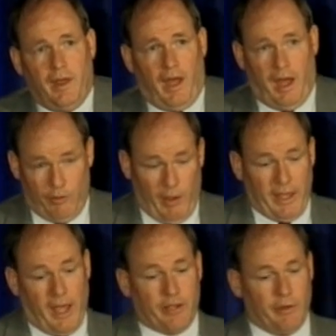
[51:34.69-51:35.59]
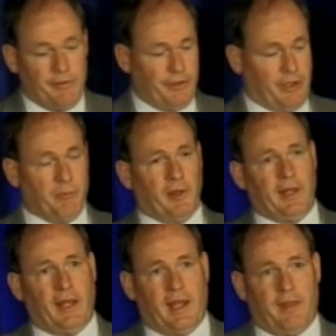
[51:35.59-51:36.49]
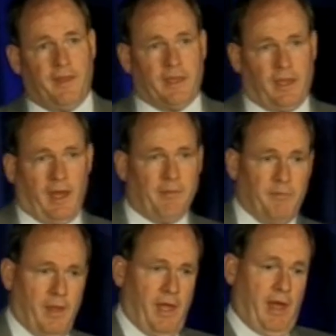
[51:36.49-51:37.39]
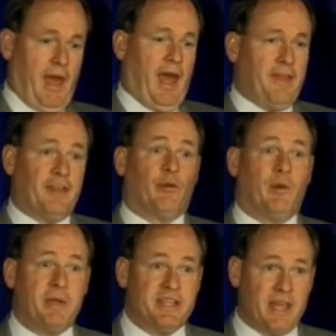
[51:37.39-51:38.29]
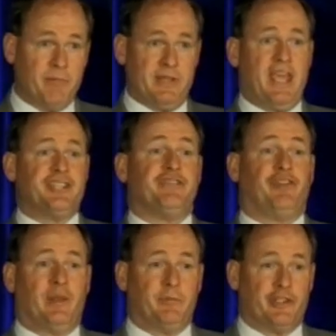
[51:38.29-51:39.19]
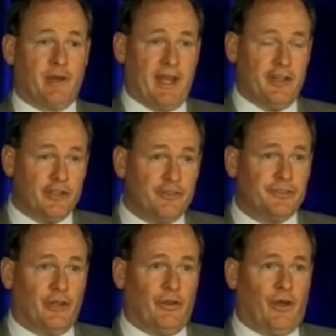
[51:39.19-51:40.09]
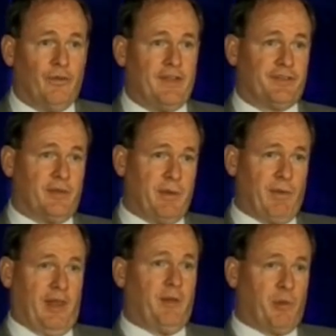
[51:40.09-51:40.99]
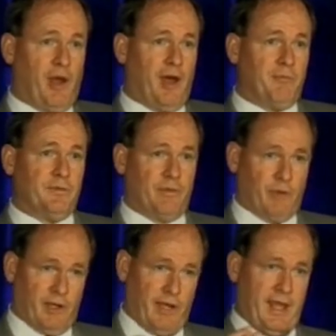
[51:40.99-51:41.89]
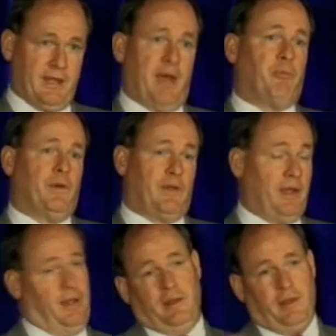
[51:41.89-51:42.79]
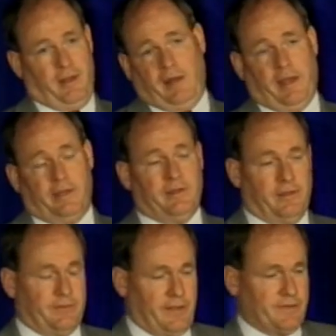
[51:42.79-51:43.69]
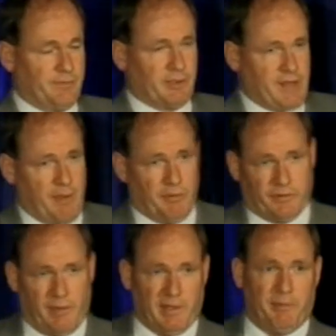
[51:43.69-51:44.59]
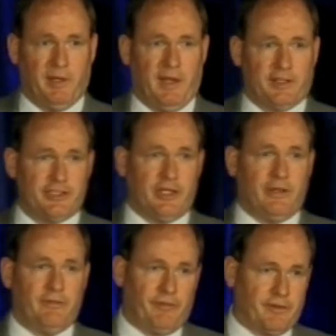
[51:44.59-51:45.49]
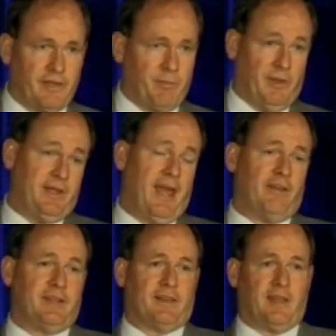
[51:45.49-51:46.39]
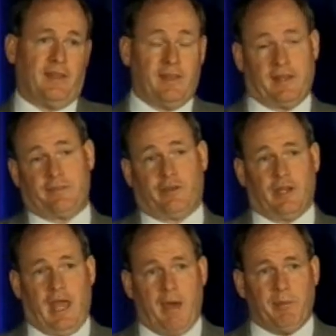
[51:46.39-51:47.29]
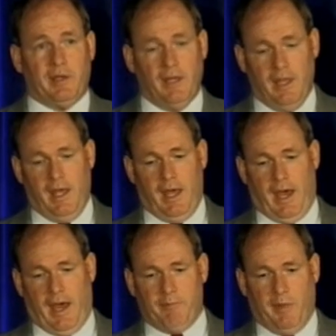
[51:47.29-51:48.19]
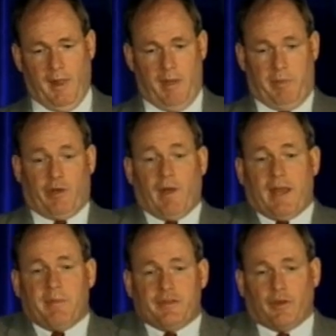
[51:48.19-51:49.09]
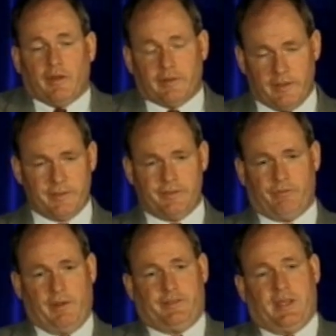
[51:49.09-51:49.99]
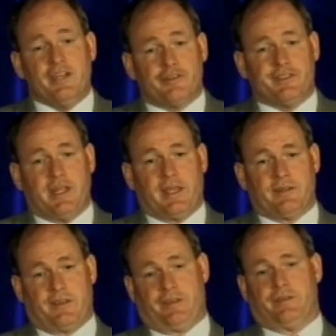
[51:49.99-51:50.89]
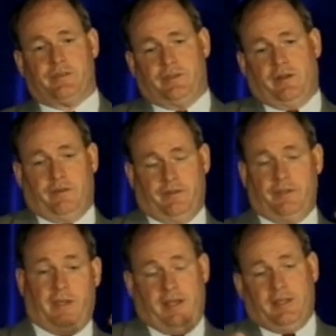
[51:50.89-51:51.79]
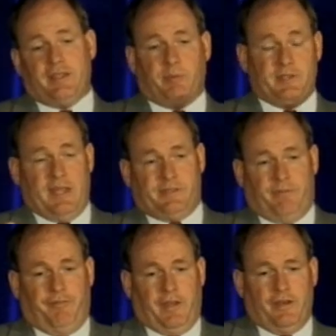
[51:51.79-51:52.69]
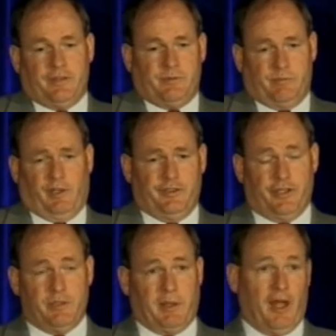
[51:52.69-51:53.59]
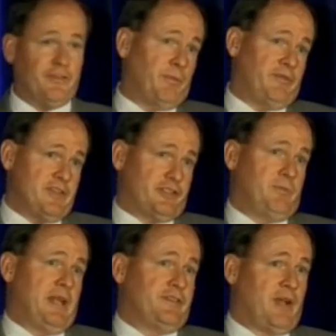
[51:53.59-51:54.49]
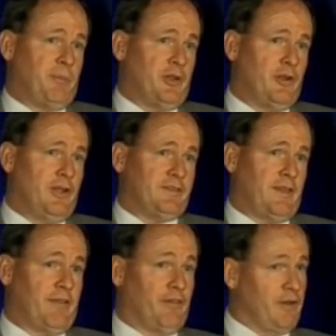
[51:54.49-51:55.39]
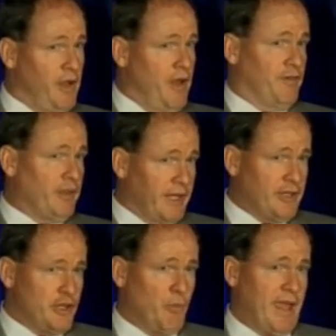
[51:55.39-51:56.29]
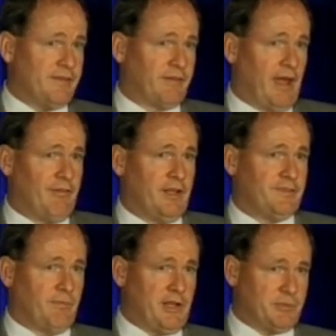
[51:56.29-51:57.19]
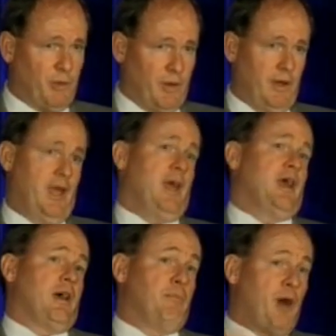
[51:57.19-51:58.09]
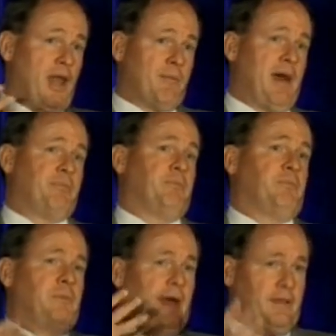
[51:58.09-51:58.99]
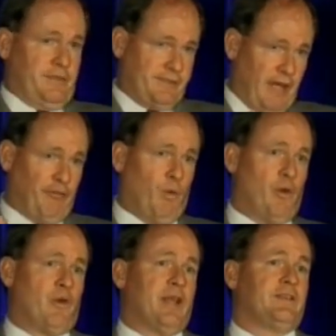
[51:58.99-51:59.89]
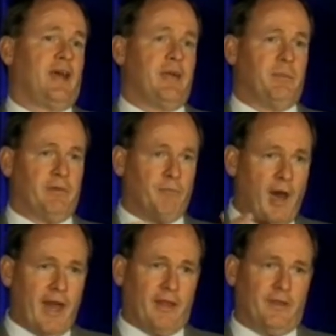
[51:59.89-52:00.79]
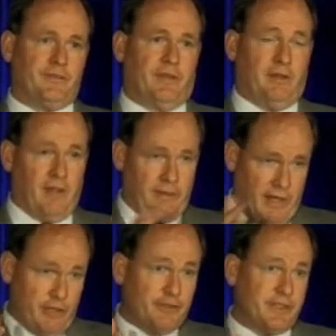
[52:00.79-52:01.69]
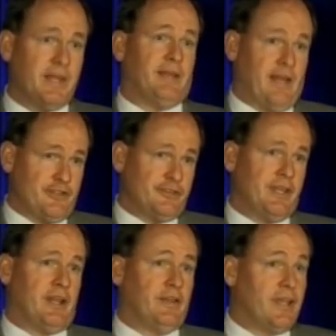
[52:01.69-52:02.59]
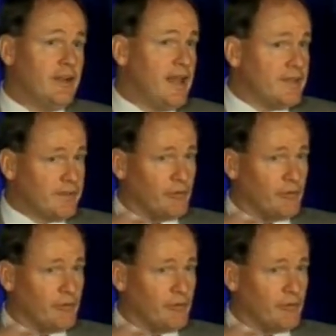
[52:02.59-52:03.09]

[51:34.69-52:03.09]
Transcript: uh, no, I, I, agree with you completely, and I think um, I think there will be a temptation for them to try to do so. Though that's going to be one of the problems, and we're going to end up with. And, and, I can cite some examples coming up in the next year, for example, nanotech, that I think that's going to happen. Um, but you're right. I mean, so this is what's interesting is it's, it's, you know it does present some fears and some concerns, but it also presents tremendous opportunities. I think for for looking at new ways of governance, a much more bottom up uh, self-ordering type of models uh, that you see, as you said, on the internet is a